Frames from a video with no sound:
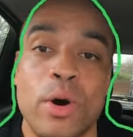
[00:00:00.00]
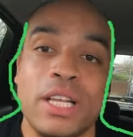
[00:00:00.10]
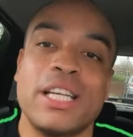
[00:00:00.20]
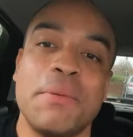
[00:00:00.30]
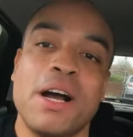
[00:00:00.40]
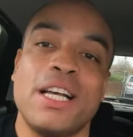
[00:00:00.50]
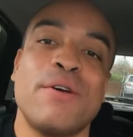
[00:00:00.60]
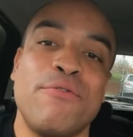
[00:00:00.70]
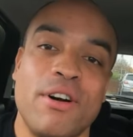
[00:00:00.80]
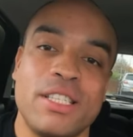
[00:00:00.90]
What is up,
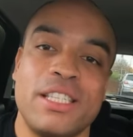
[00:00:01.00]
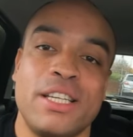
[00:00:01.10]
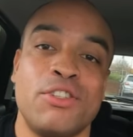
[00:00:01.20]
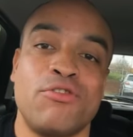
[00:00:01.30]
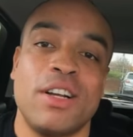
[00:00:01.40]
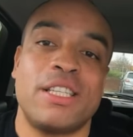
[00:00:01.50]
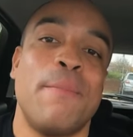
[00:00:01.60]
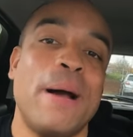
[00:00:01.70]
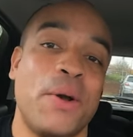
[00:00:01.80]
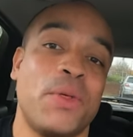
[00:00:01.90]
guys? I'm Francis the
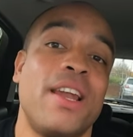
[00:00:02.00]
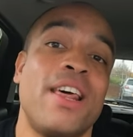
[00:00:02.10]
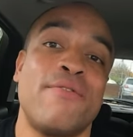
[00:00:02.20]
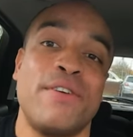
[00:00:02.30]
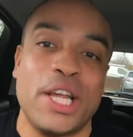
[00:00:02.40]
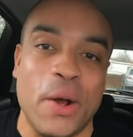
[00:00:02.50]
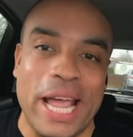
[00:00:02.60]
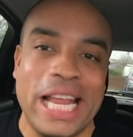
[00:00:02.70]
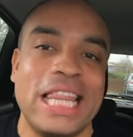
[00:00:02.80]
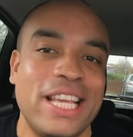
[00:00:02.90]
Instructor, back with another
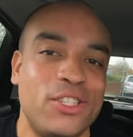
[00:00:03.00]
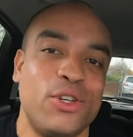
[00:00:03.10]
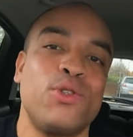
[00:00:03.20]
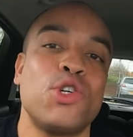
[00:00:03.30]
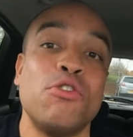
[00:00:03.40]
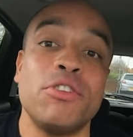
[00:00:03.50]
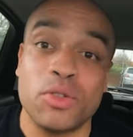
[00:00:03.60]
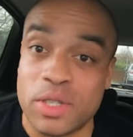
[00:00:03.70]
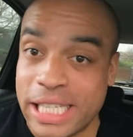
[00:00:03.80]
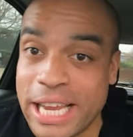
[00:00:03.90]
video in the
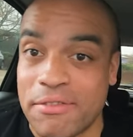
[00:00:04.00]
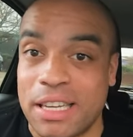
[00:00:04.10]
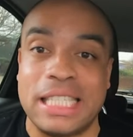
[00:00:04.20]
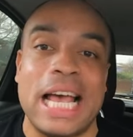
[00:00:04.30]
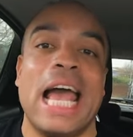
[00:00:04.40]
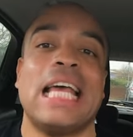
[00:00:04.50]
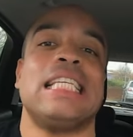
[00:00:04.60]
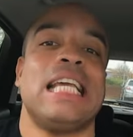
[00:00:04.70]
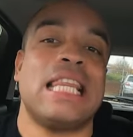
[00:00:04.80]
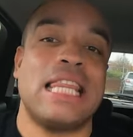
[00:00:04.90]
tutorial series.
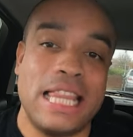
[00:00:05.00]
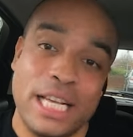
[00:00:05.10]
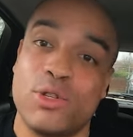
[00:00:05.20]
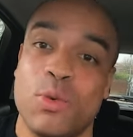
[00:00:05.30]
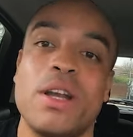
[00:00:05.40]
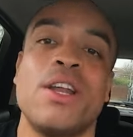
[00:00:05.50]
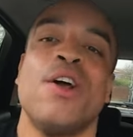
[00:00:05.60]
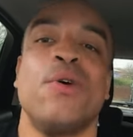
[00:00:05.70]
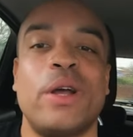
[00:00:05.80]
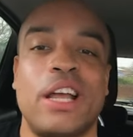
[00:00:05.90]
And in this one,
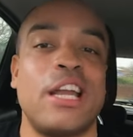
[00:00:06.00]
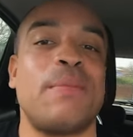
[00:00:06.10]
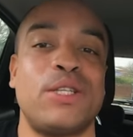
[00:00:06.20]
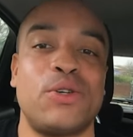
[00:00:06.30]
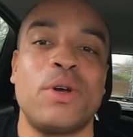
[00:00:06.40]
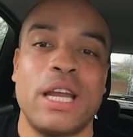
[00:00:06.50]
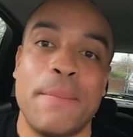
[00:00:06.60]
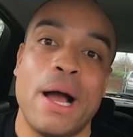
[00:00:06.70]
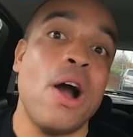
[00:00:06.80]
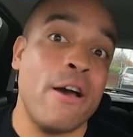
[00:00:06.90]
we're going to be talking
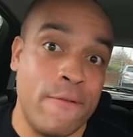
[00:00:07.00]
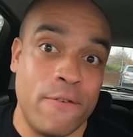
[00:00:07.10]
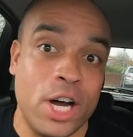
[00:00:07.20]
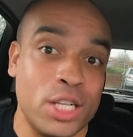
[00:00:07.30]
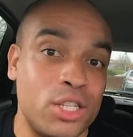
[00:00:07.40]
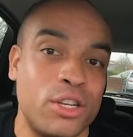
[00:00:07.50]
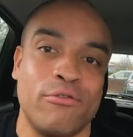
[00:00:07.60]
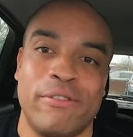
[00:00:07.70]
about advanced